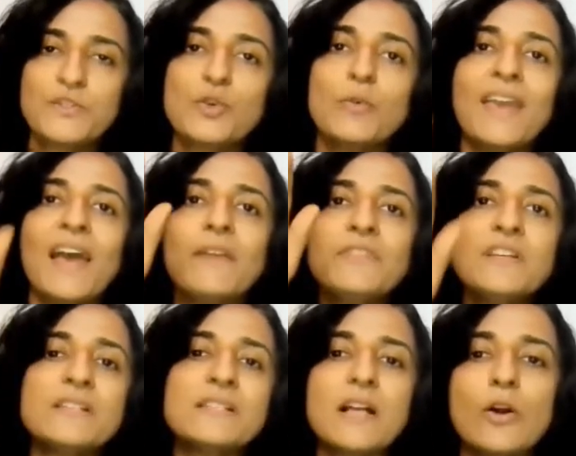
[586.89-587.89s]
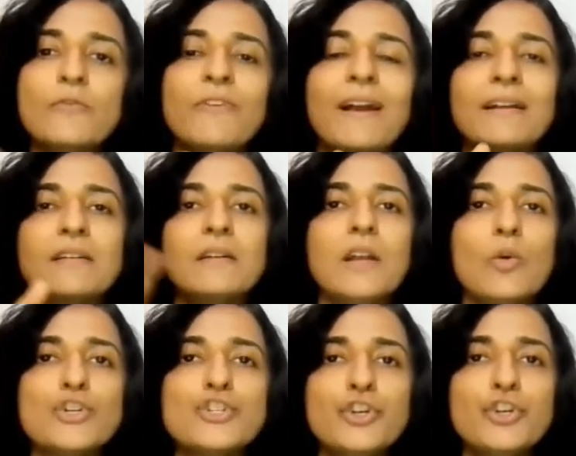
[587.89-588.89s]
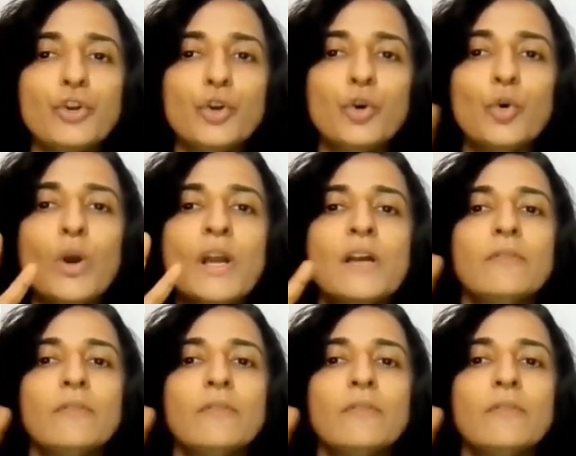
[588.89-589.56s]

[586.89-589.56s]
So we have the discount factor. Now what should you do?